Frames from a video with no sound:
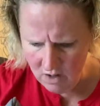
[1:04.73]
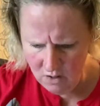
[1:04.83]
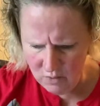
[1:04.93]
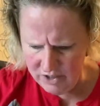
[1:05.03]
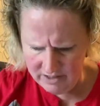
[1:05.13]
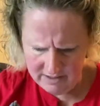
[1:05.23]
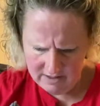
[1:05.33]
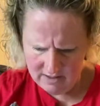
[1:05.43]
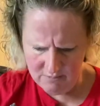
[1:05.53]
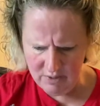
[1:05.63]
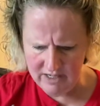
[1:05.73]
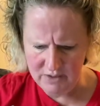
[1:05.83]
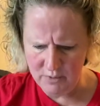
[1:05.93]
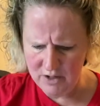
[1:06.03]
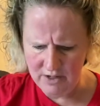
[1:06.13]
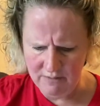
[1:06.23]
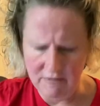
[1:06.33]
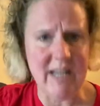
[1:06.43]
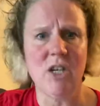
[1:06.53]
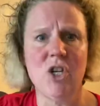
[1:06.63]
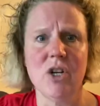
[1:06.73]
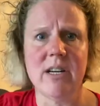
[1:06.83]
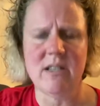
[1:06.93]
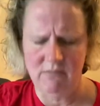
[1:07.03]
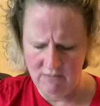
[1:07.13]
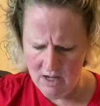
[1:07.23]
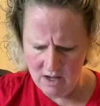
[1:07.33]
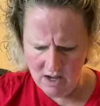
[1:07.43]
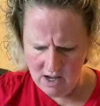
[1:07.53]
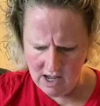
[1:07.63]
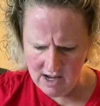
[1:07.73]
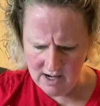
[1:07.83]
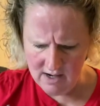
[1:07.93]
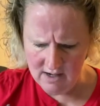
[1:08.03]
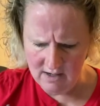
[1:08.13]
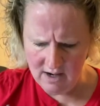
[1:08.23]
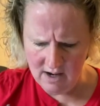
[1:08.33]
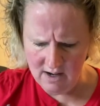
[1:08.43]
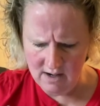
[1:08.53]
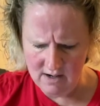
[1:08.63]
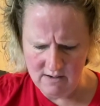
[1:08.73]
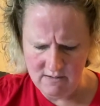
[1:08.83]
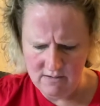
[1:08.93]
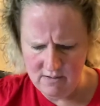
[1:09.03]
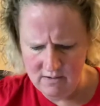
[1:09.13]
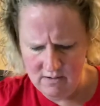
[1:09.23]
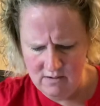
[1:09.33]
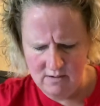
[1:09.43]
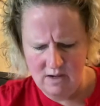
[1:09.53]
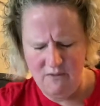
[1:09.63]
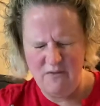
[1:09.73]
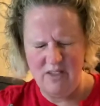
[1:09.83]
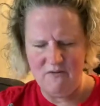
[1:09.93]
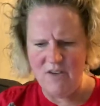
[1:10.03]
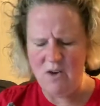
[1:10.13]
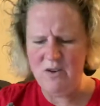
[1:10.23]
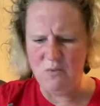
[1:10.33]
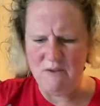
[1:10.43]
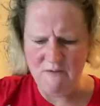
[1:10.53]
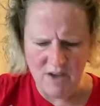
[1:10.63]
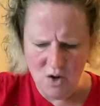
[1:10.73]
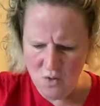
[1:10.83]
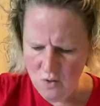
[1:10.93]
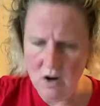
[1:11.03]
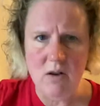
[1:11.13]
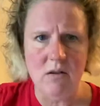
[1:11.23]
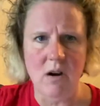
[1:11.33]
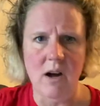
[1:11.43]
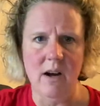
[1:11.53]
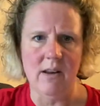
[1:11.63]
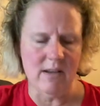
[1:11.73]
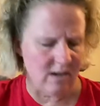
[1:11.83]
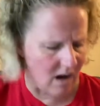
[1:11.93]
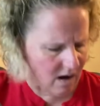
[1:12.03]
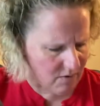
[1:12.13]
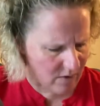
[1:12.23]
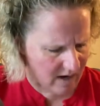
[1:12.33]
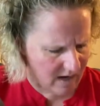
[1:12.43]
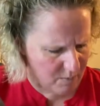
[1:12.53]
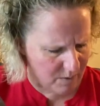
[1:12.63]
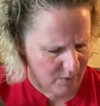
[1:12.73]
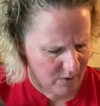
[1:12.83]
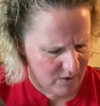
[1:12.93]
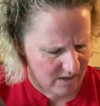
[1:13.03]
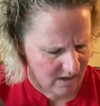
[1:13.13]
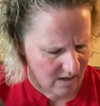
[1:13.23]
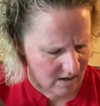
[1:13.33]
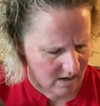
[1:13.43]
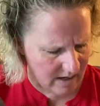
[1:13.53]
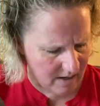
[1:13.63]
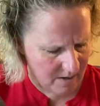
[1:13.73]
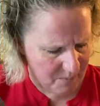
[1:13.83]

which is a place where you can find attorneys. And I found a review on this Avo that had been posted on